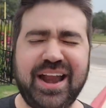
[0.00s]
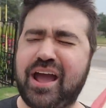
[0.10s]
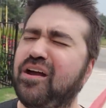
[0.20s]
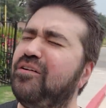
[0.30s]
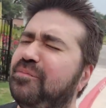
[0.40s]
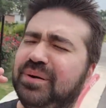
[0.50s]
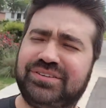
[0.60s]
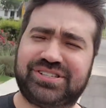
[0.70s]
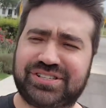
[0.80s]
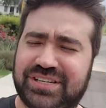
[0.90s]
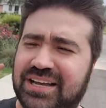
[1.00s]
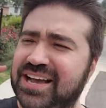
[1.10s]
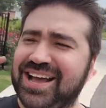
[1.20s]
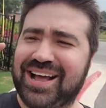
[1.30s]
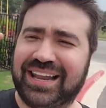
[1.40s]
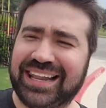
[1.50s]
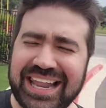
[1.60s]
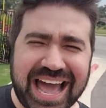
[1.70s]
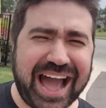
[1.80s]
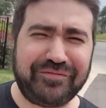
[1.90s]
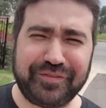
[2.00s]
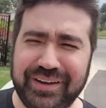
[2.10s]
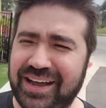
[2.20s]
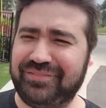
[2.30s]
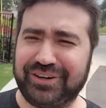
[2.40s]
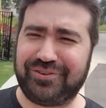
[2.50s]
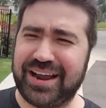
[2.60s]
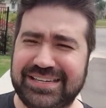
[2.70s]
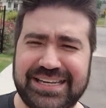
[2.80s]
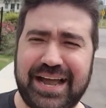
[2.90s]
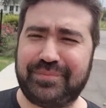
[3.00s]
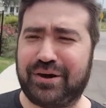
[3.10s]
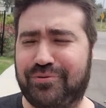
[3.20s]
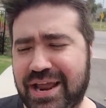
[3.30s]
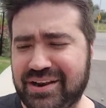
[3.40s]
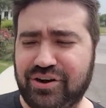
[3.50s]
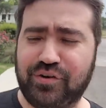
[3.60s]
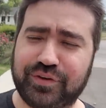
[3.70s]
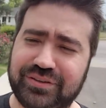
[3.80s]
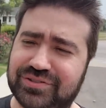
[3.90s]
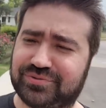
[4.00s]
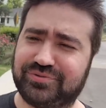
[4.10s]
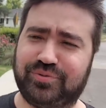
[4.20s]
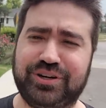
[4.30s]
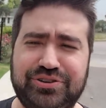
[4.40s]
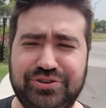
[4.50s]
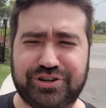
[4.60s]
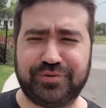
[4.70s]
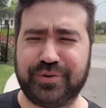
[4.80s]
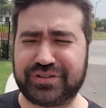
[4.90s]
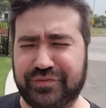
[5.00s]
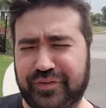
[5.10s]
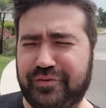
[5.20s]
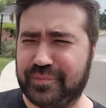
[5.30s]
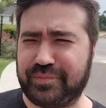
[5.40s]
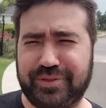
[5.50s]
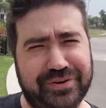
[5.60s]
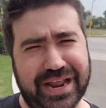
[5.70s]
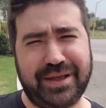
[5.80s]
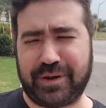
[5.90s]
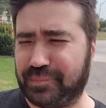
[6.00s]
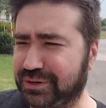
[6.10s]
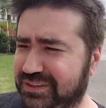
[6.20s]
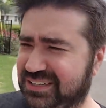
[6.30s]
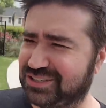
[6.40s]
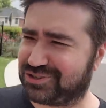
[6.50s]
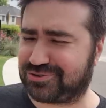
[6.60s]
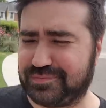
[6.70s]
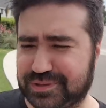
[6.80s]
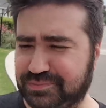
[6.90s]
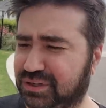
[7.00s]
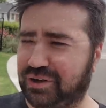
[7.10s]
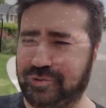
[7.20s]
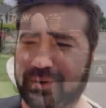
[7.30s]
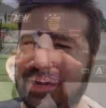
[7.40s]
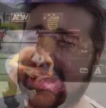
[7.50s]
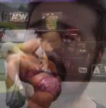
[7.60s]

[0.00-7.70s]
it, and everybody's just laughing, having a great time. I ran over. There was one YouTubers, if I remember their name, I'll put in the description below. But